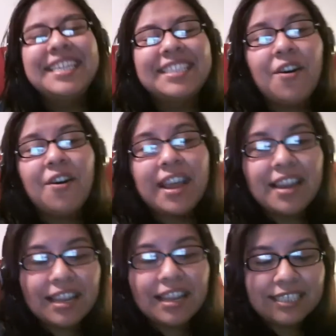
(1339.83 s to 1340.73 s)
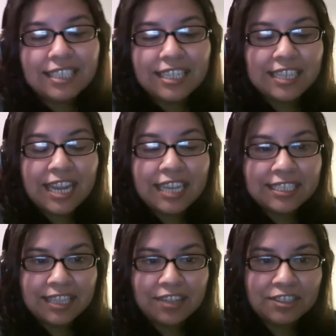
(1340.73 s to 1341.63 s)
So and it's it's nice
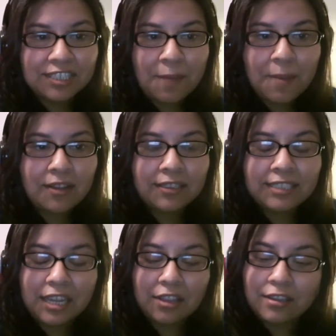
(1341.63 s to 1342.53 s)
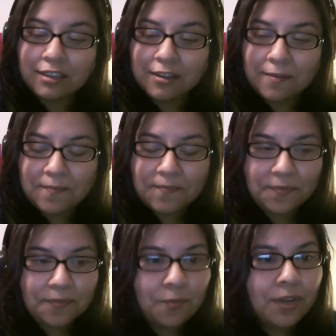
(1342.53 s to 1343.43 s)
that they're just coming out and saying, look,
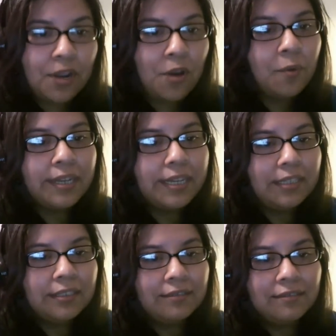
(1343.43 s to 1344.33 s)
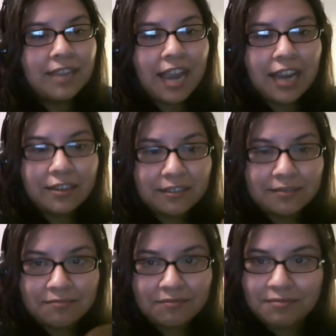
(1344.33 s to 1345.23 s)
we know we kind
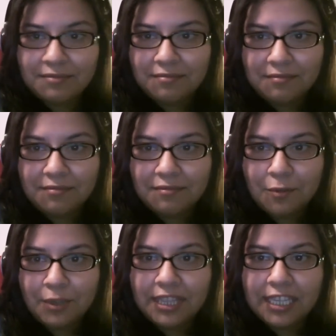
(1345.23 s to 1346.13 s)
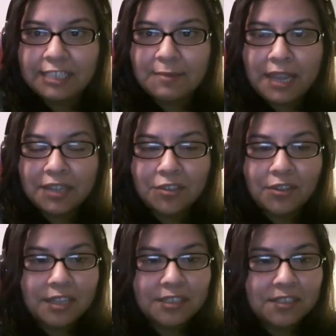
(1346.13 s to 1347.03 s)
of quit things back in
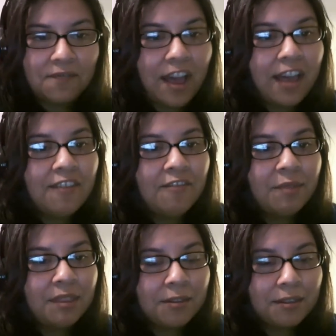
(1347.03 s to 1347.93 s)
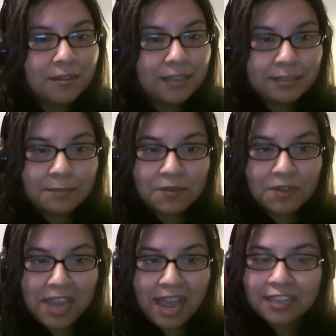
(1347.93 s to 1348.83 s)
2005. but it's been
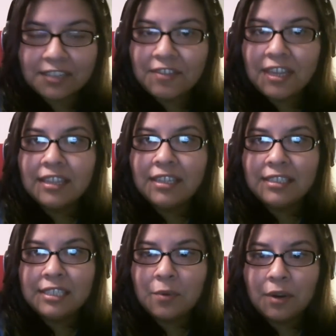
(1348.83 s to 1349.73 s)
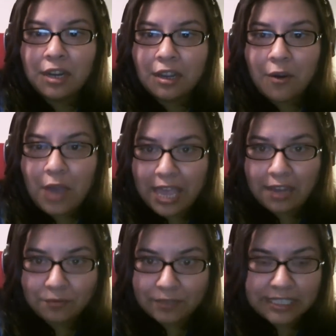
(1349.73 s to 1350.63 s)
really active lately, so we're going to go ahead
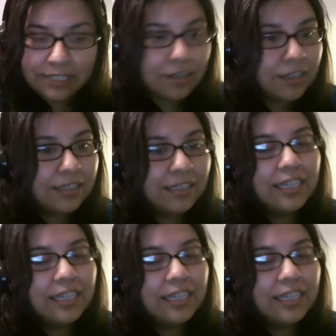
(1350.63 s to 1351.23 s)
and restart.